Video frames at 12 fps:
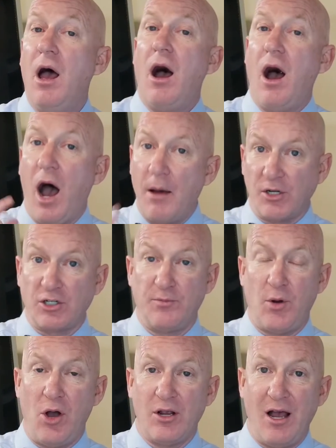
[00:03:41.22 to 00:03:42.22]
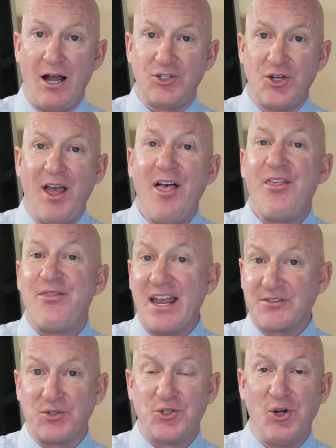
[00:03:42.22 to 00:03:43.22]
I'm Dr. Paul Koch. Thanks
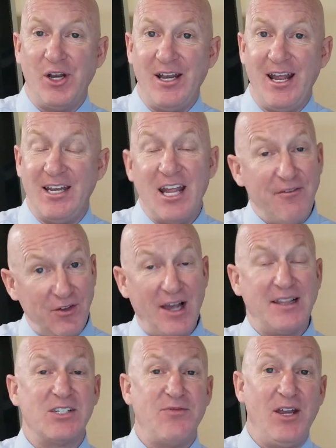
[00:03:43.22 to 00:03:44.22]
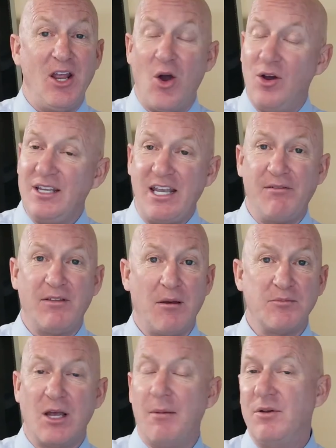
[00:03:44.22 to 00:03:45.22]
for tuning in. If you like this video, give it a
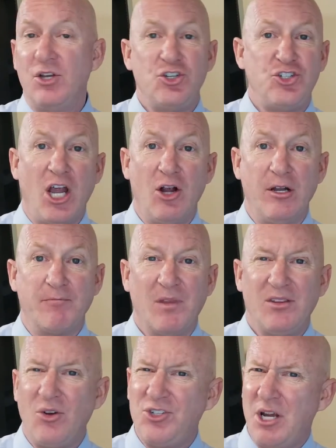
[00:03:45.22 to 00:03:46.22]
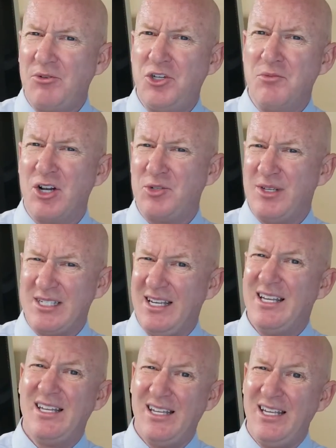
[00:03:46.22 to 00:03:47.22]
thumbs up, share it. Don't share it too much because,
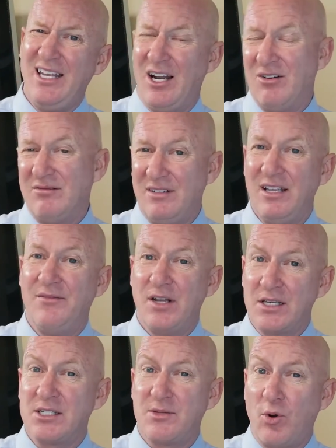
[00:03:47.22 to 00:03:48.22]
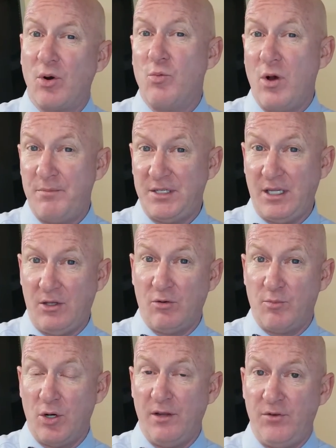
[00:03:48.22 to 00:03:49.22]
if it doesn't support one particular
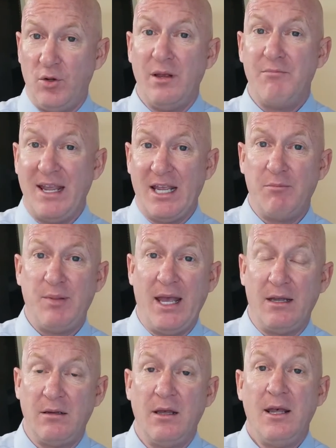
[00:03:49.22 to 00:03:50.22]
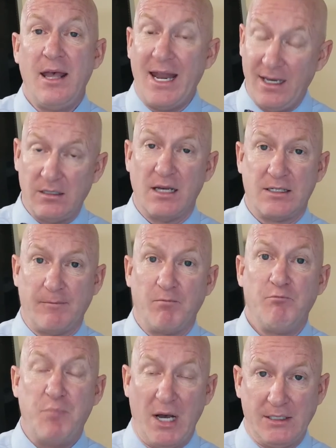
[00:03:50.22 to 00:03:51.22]
point of view, it may get banned, and it
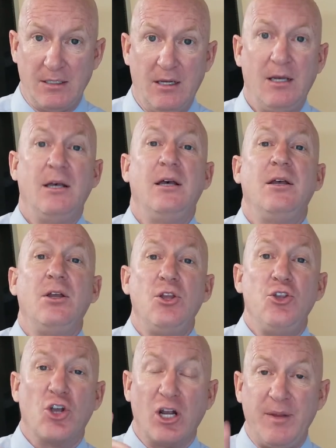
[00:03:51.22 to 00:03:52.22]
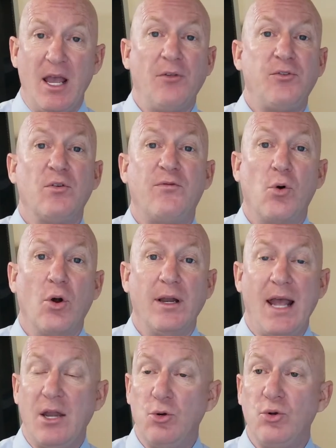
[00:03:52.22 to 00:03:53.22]
doesn't. But you're going to be healthier for it,
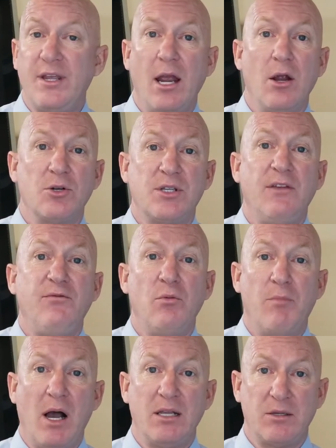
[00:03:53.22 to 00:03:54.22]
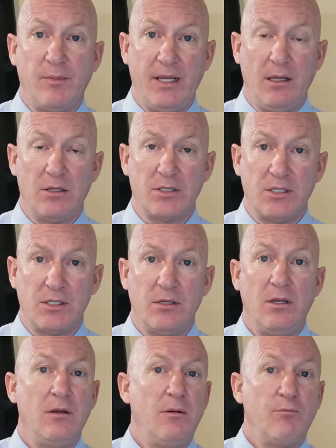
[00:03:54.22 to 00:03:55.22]
and who cares if you buy somebody else's
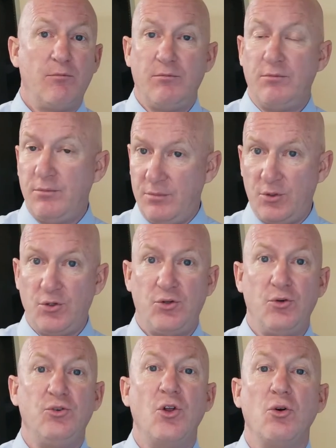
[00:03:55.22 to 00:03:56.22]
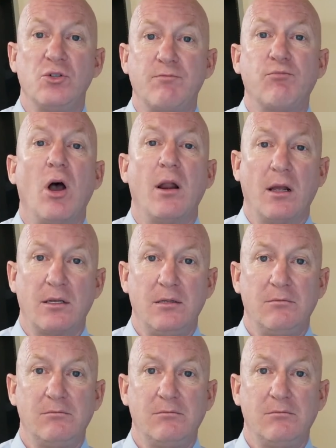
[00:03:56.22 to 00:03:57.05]
2-dose product.